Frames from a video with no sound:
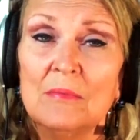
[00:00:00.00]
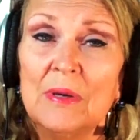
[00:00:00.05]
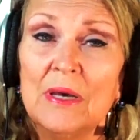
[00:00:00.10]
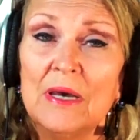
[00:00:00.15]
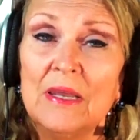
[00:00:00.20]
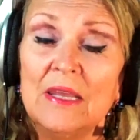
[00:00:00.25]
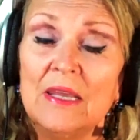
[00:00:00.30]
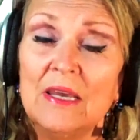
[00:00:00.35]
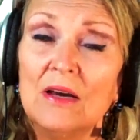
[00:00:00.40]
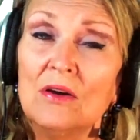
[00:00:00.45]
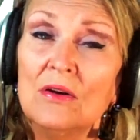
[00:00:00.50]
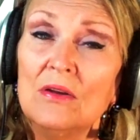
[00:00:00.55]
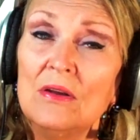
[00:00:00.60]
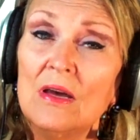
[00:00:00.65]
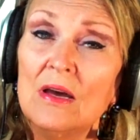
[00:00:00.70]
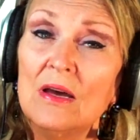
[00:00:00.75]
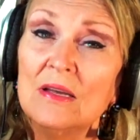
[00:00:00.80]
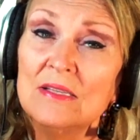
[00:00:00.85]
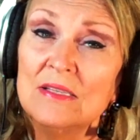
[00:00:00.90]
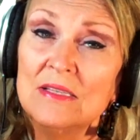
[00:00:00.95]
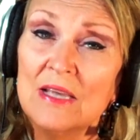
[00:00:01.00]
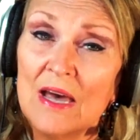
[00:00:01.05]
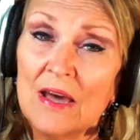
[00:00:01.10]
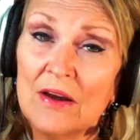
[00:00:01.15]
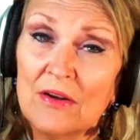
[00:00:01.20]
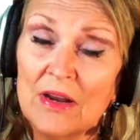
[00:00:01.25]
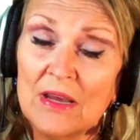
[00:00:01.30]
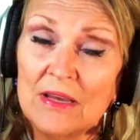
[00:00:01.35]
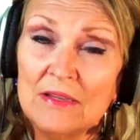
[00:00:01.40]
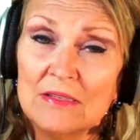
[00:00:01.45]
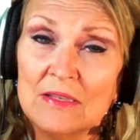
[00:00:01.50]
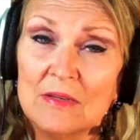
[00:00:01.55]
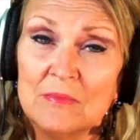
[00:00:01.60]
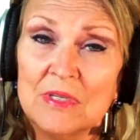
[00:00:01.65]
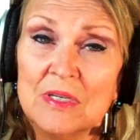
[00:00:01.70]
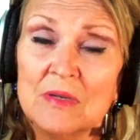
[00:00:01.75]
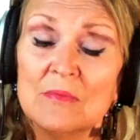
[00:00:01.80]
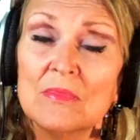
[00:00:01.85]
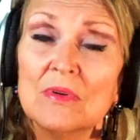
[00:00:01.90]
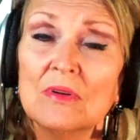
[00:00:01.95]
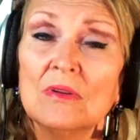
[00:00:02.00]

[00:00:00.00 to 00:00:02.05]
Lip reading: But on Saturday, September